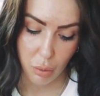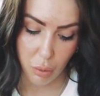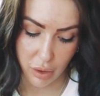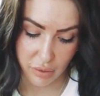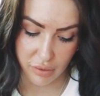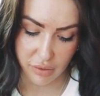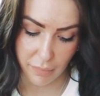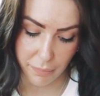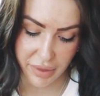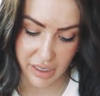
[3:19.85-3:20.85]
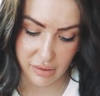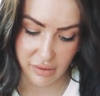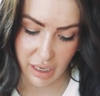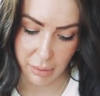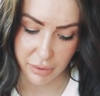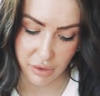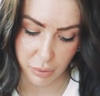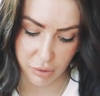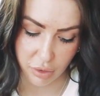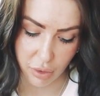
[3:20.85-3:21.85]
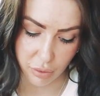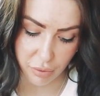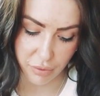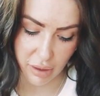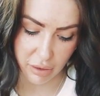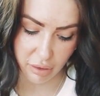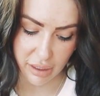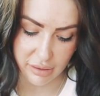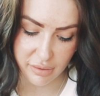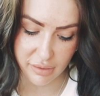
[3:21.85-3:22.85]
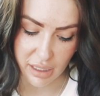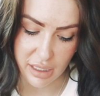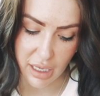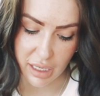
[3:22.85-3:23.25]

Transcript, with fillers: was these tablets, which are called Ferrograd C,